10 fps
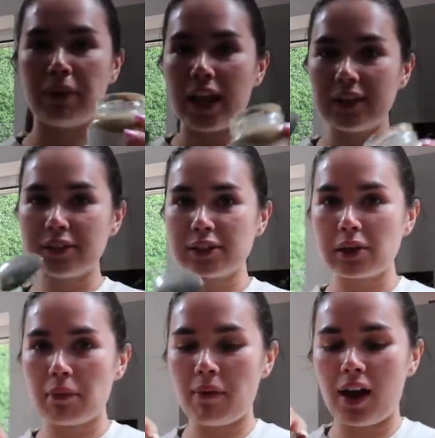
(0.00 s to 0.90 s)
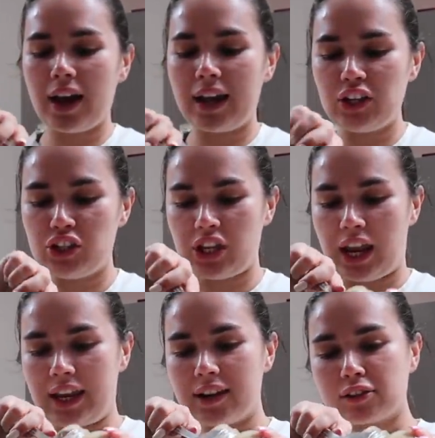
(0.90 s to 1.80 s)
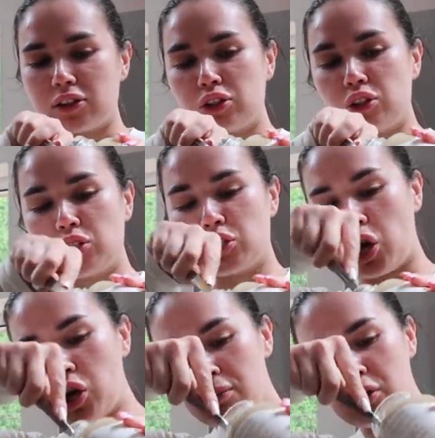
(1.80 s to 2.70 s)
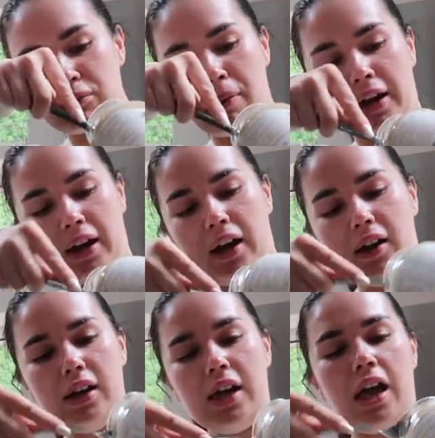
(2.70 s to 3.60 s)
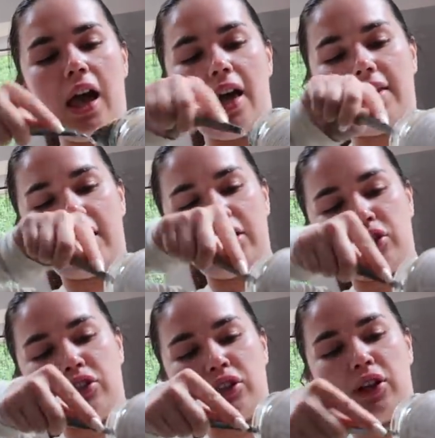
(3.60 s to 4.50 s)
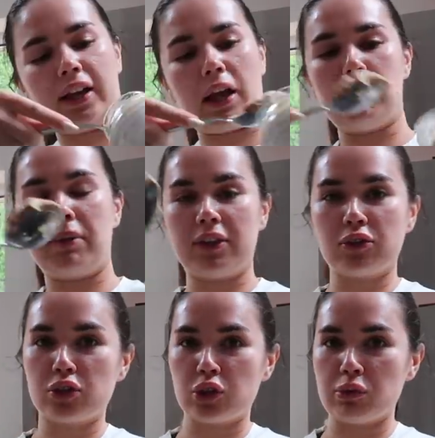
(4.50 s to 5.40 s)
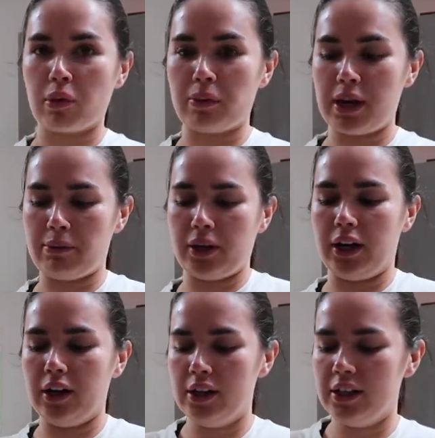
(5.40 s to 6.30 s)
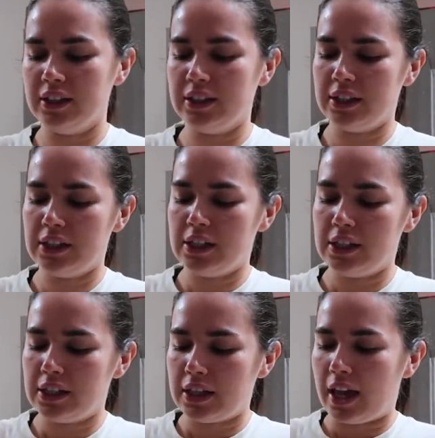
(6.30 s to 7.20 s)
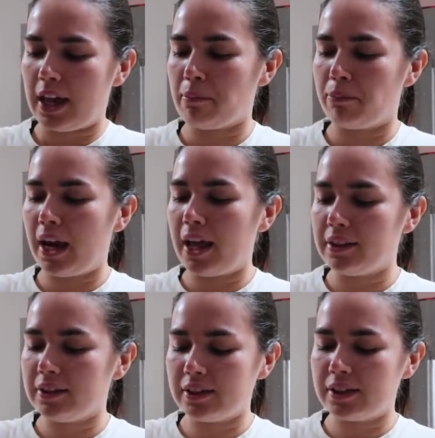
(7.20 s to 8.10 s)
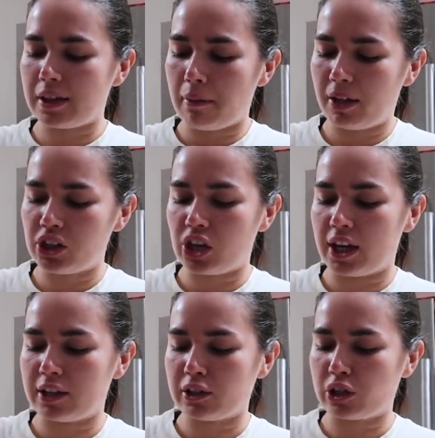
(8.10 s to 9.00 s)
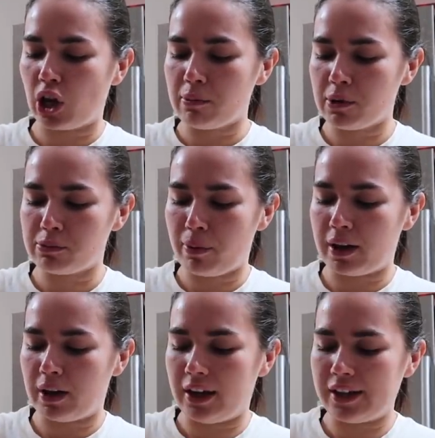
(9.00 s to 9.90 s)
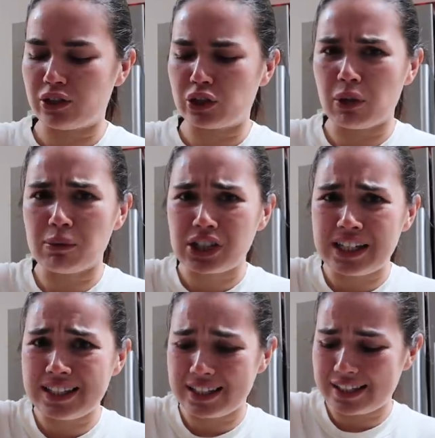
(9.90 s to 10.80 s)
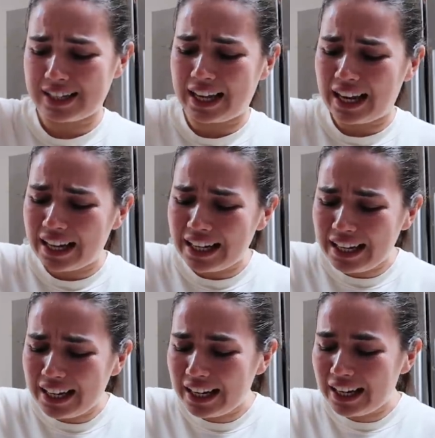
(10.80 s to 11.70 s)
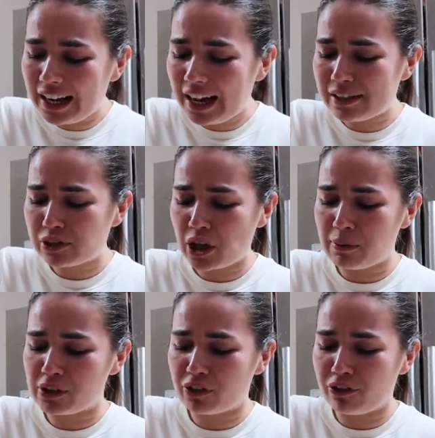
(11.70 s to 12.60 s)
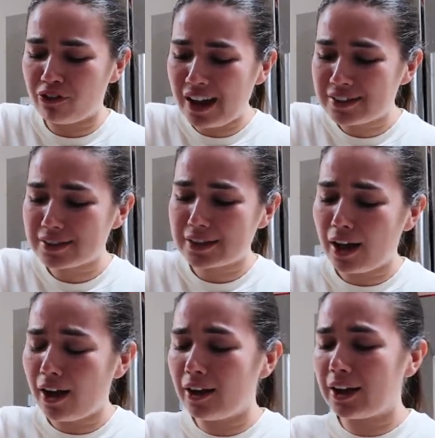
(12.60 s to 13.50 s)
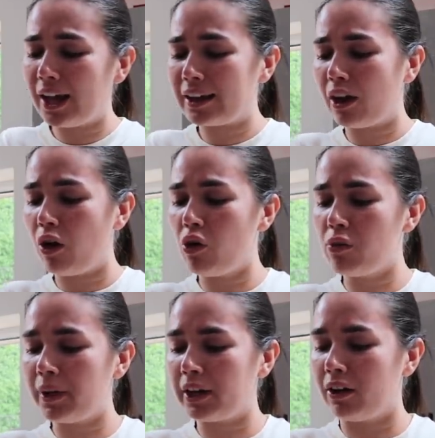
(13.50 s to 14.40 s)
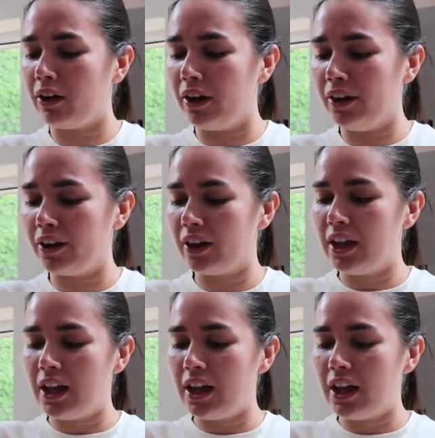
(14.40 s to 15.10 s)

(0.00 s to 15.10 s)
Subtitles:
blends my shakes so much better. And then I just do like a big scoop of peanut butter. It blends my shake so much better. It's so much easier to clean. It's so much faster. Like, oh my god.